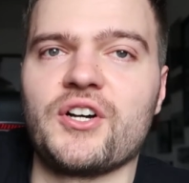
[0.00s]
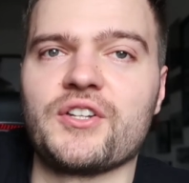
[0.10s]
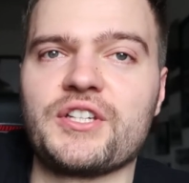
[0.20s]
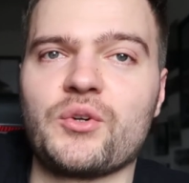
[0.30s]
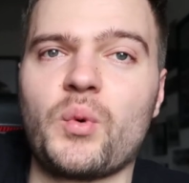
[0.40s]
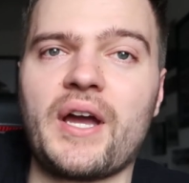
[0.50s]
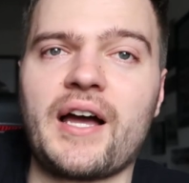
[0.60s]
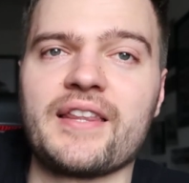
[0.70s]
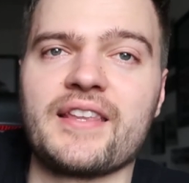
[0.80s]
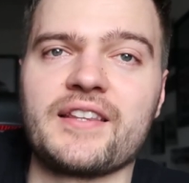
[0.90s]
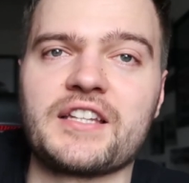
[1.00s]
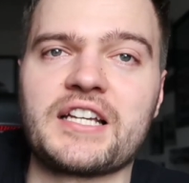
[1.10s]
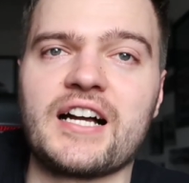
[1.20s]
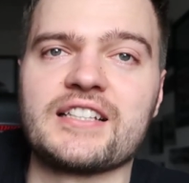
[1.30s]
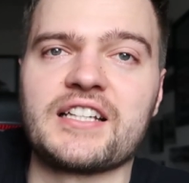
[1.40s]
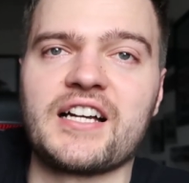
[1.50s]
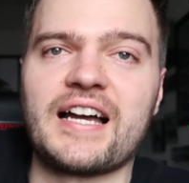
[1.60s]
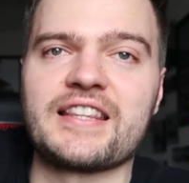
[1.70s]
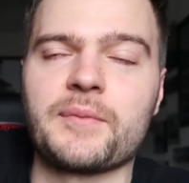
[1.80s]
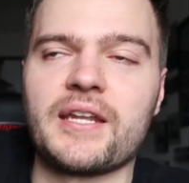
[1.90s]
on where I think the cars
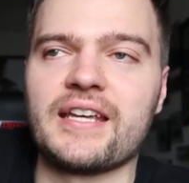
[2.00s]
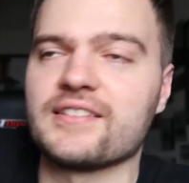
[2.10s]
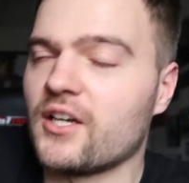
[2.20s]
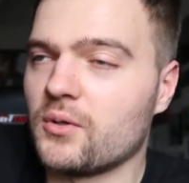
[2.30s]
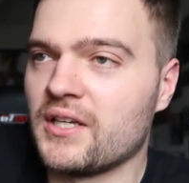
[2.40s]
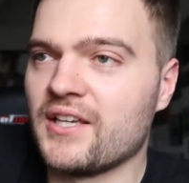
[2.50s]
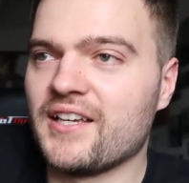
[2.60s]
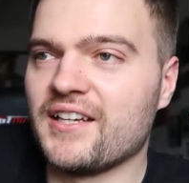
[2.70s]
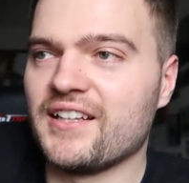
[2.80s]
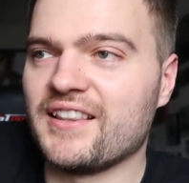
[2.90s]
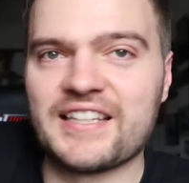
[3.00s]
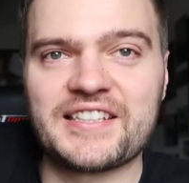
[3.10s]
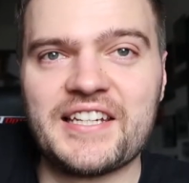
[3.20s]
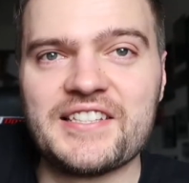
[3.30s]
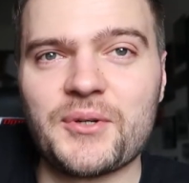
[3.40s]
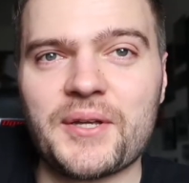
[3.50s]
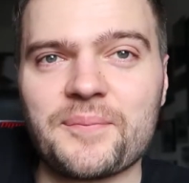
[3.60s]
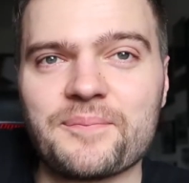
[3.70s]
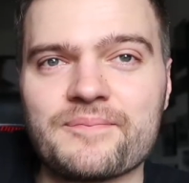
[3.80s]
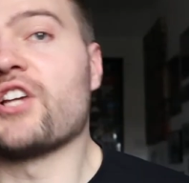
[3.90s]
are at the minute. So let's get into it.